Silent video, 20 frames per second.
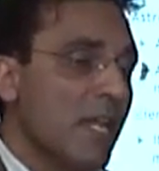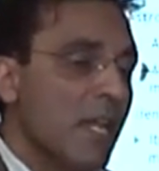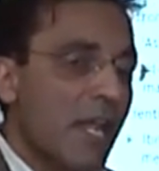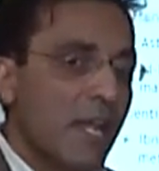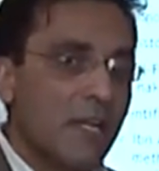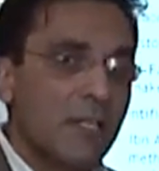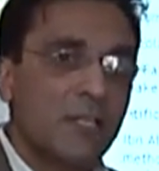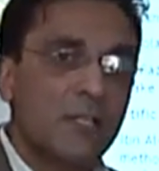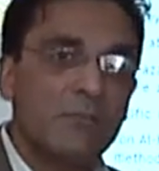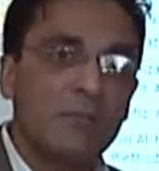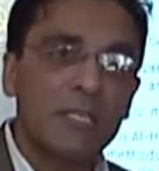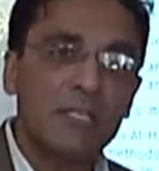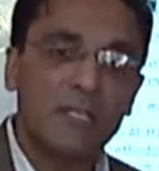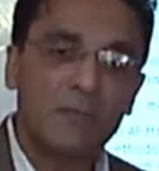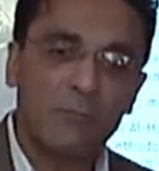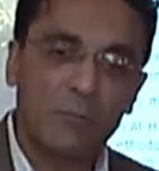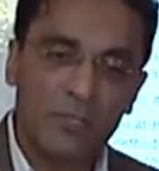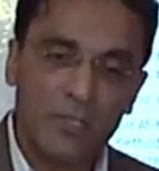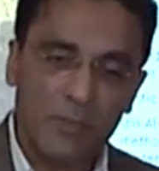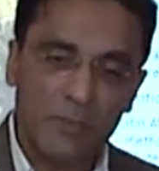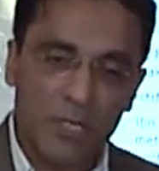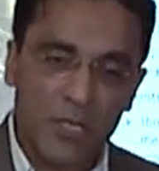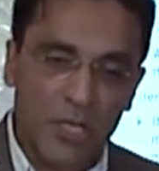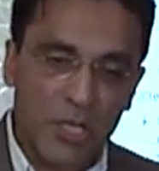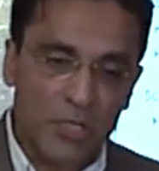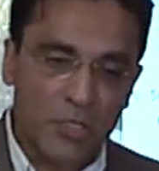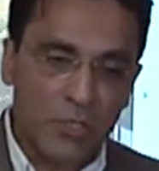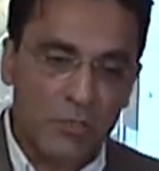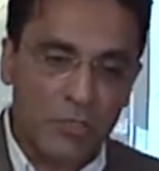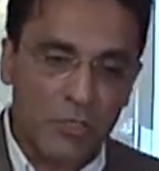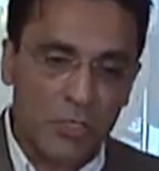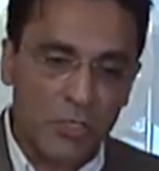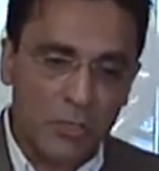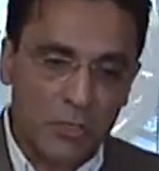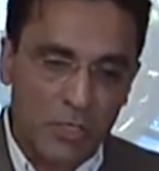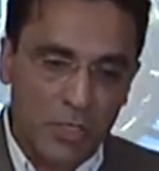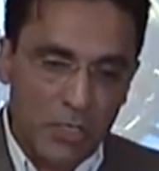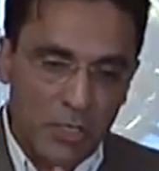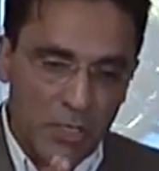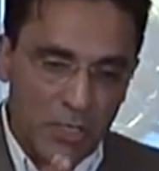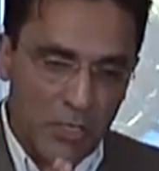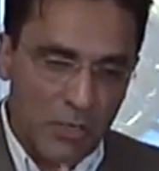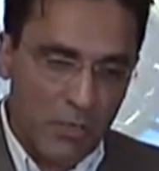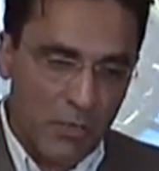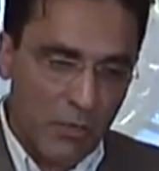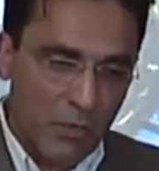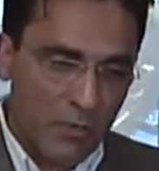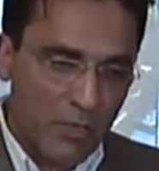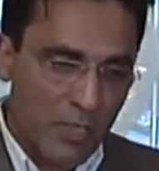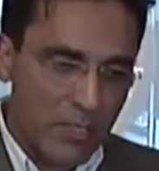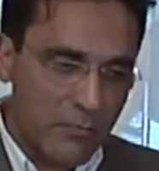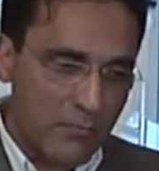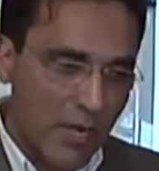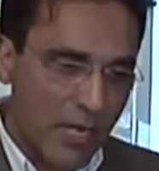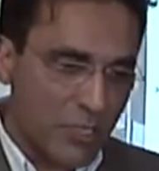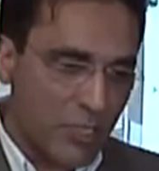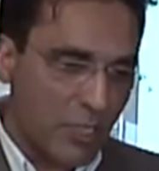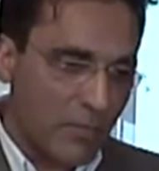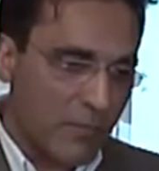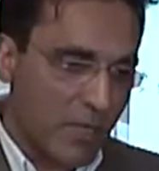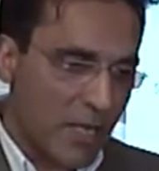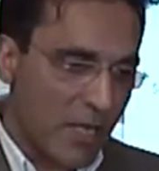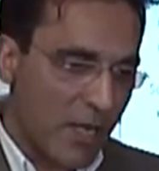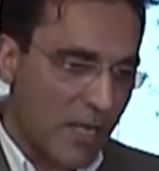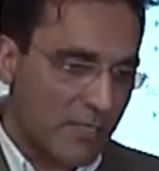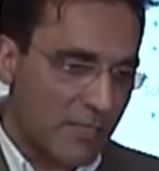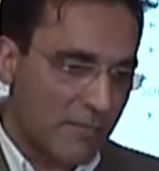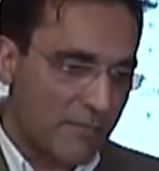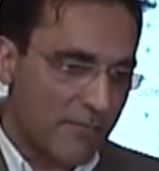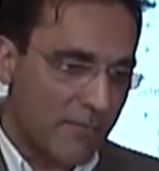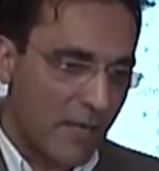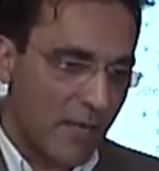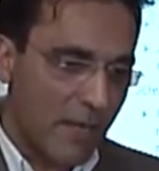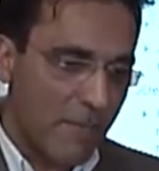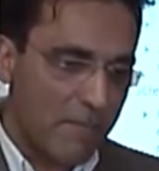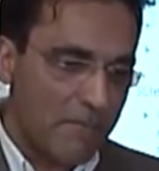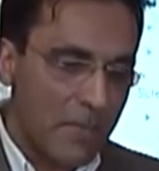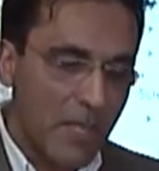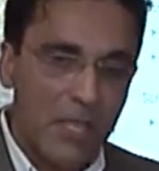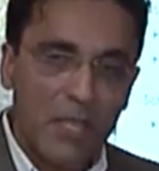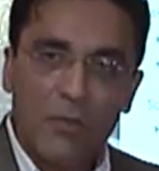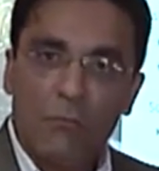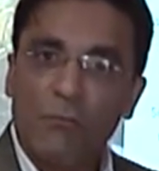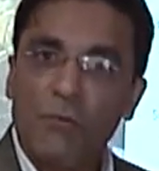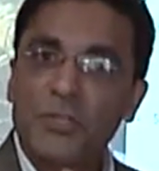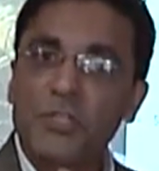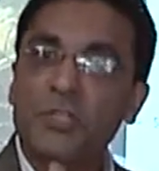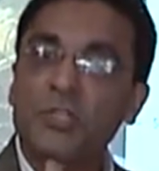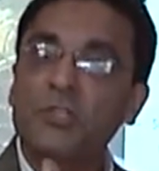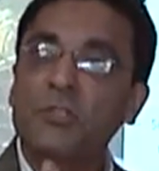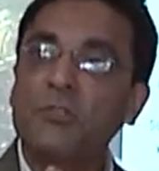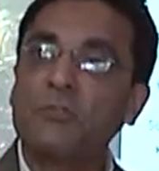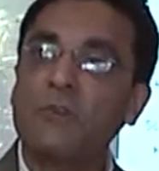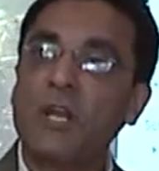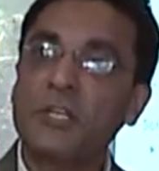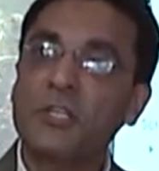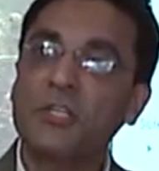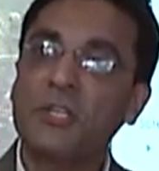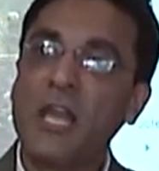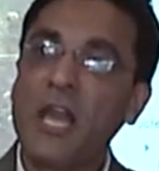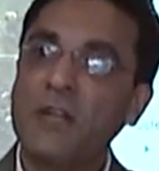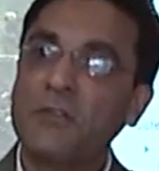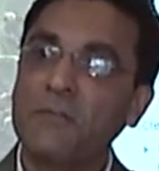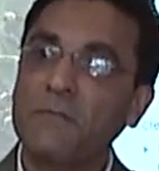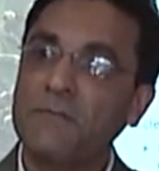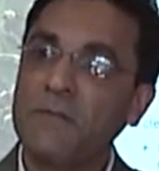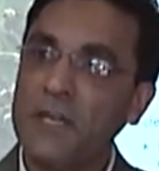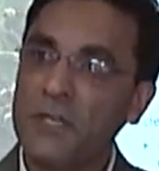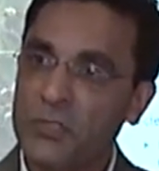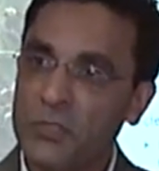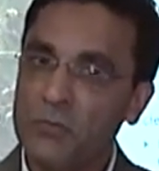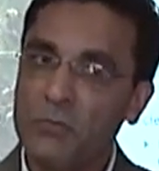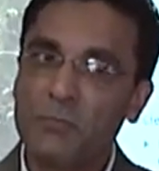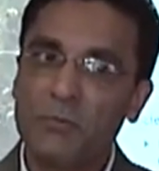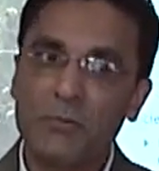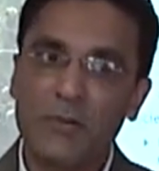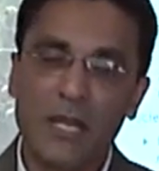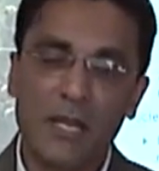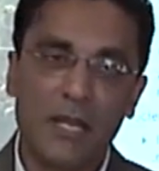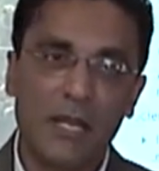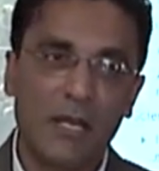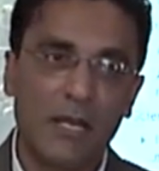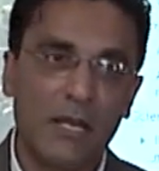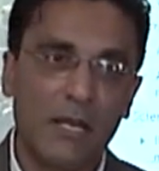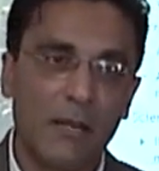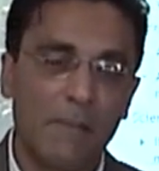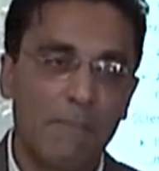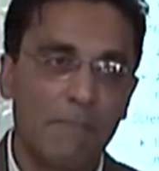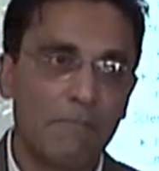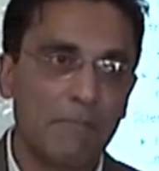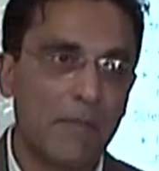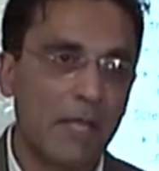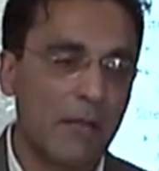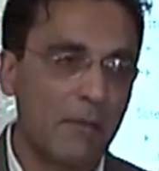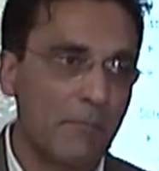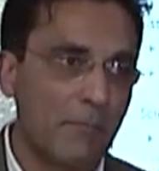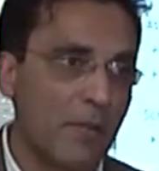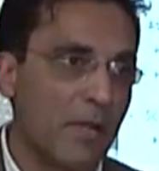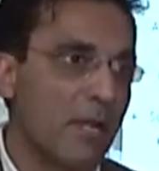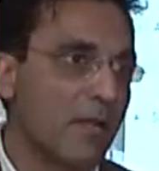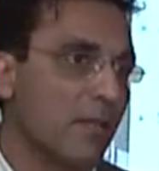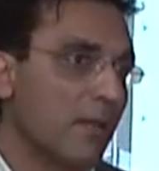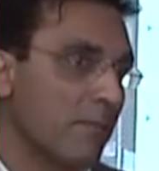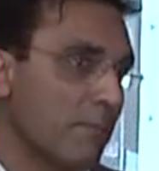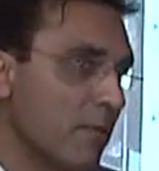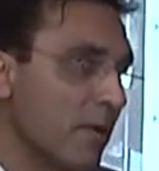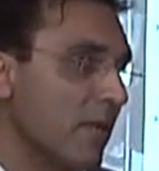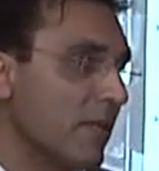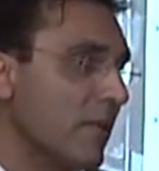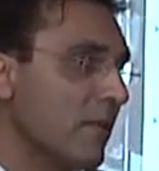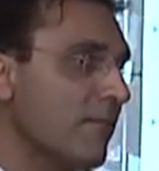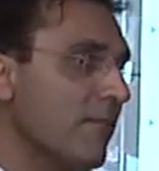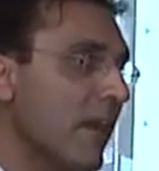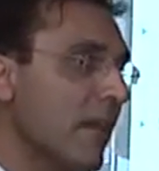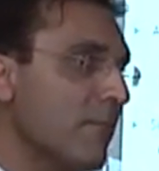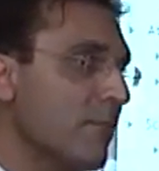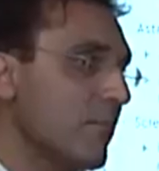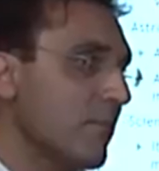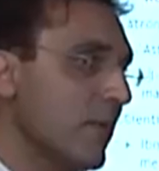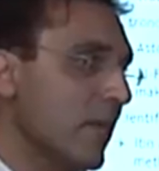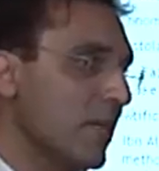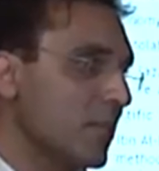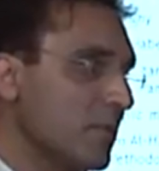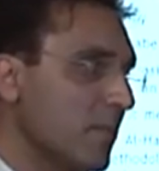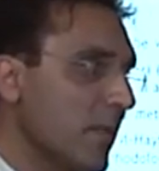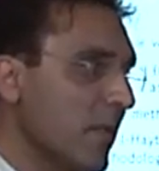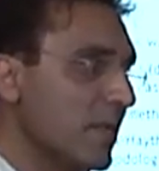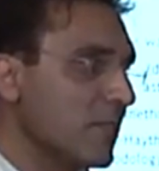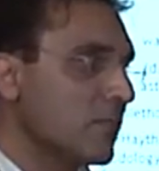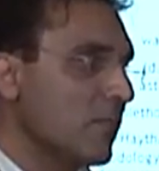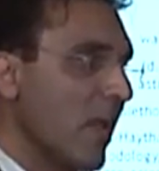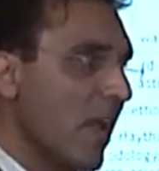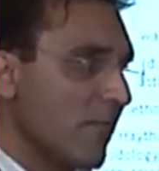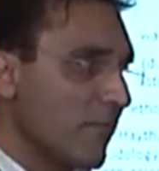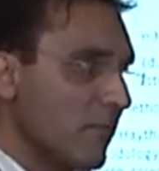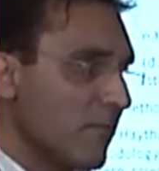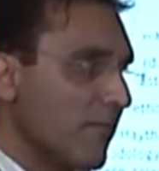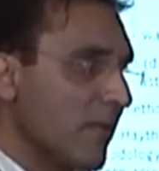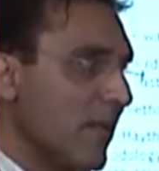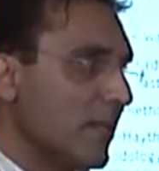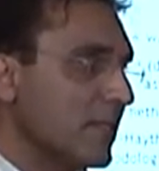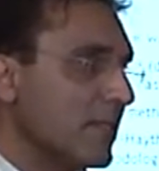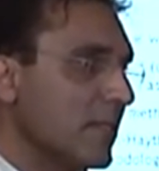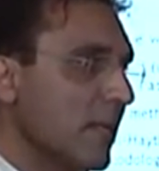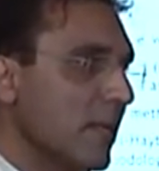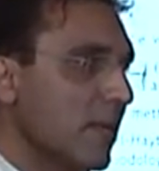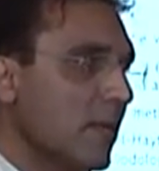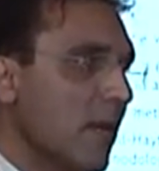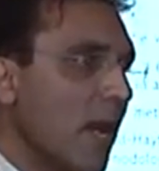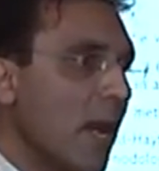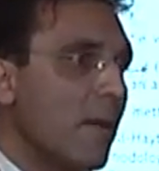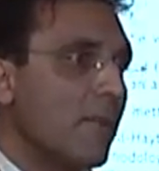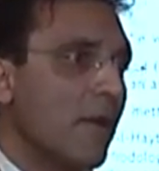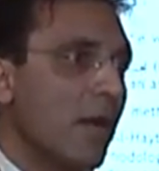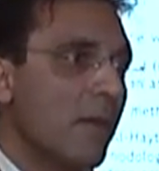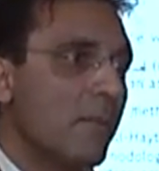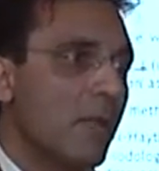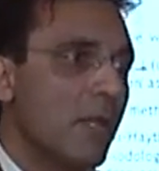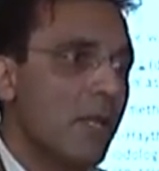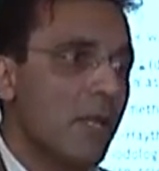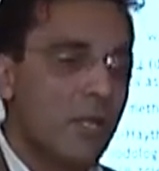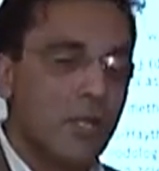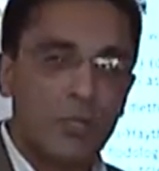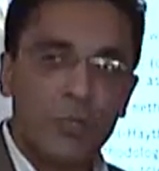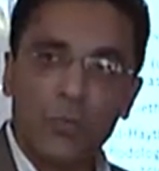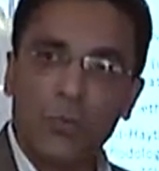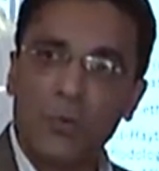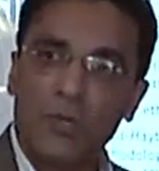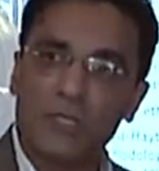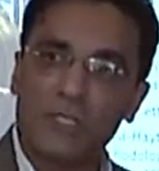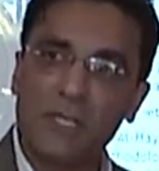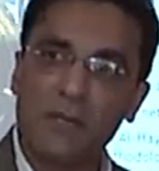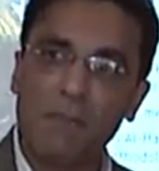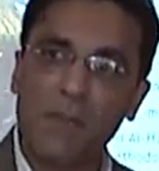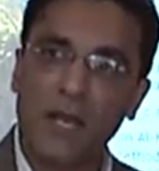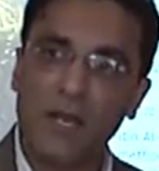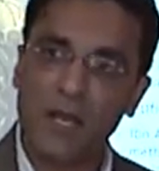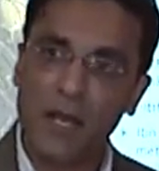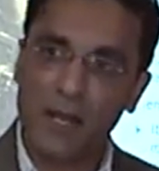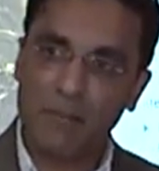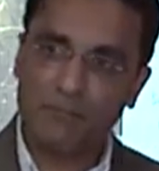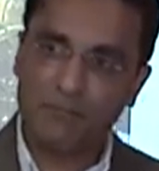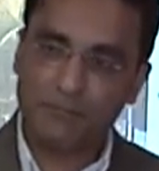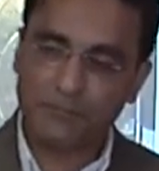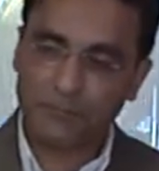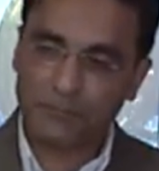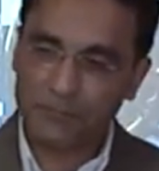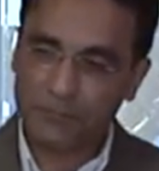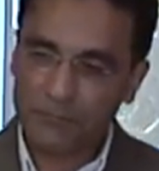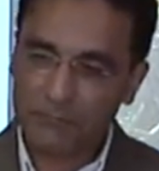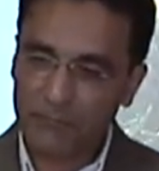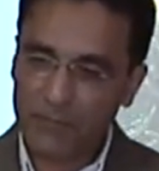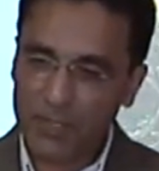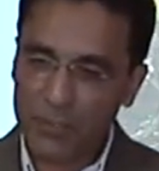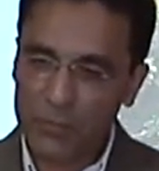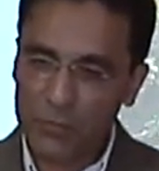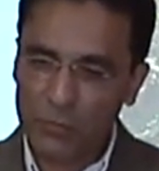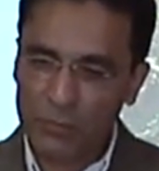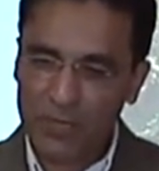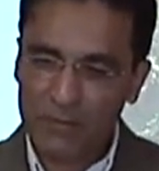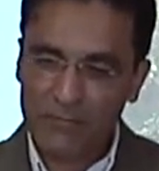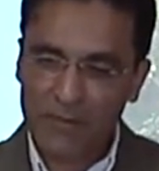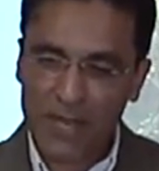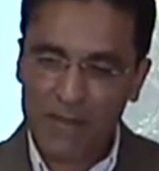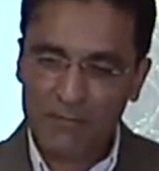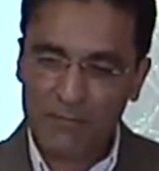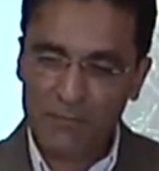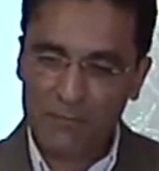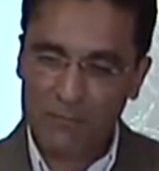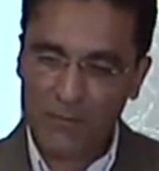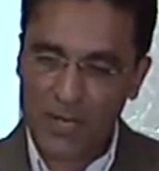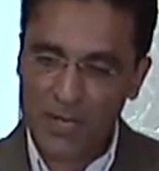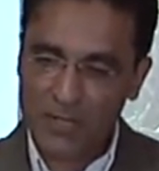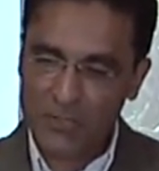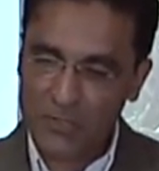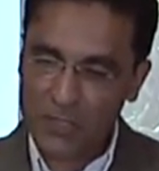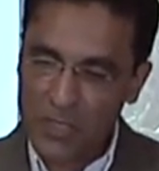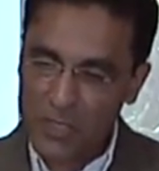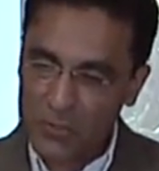Another reason Muslims needed to know the direction because of um, which direction they had to face to pray, um, uh, pray, pray their five prayers because we have to face Kaaba towards Mecca to pray five prayers.